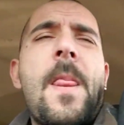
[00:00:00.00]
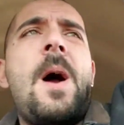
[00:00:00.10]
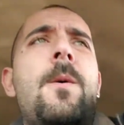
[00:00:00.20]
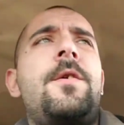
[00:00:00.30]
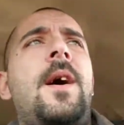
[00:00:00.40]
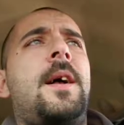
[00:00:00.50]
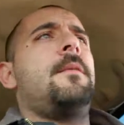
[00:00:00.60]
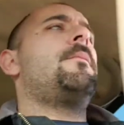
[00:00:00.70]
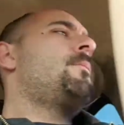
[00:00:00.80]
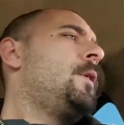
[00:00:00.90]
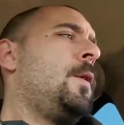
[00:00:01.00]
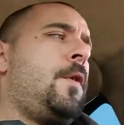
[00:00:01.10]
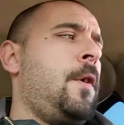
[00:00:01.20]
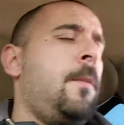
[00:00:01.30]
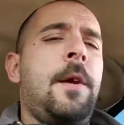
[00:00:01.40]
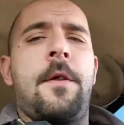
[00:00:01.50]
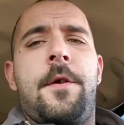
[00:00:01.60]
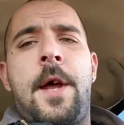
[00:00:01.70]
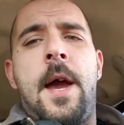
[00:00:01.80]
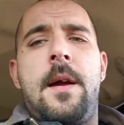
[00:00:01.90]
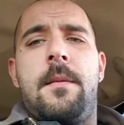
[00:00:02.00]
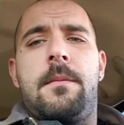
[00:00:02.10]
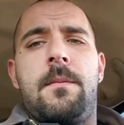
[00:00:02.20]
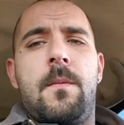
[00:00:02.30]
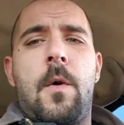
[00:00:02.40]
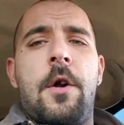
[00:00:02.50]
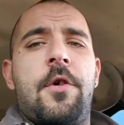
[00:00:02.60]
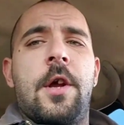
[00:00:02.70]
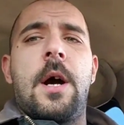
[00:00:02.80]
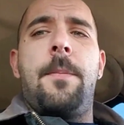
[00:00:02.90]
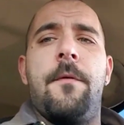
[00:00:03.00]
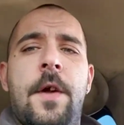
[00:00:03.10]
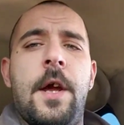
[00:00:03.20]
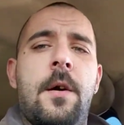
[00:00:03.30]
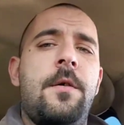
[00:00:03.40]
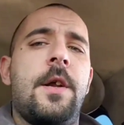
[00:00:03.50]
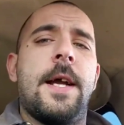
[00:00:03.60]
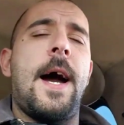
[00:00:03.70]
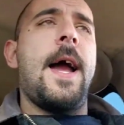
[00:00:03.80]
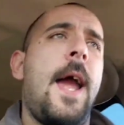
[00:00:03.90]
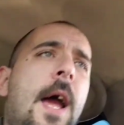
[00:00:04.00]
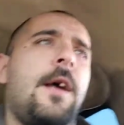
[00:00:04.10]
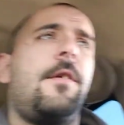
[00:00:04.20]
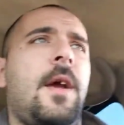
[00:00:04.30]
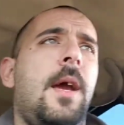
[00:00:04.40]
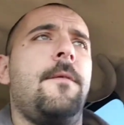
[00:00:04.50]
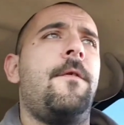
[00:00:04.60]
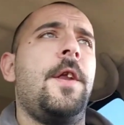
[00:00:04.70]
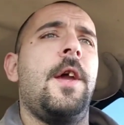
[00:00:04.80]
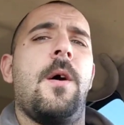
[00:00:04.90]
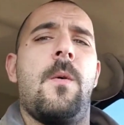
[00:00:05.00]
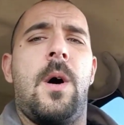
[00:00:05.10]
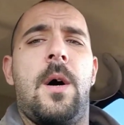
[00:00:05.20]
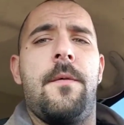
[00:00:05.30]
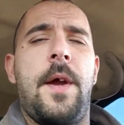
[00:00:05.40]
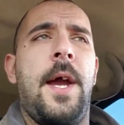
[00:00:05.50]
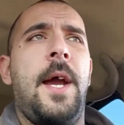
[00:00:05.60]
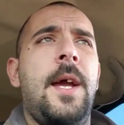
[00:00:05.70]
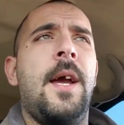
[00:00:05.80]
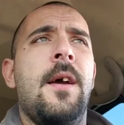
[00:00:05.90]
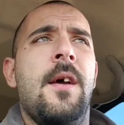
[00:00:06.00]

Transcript: I was on YouTube the other day and watching a couple of videos, and a guy has a video of a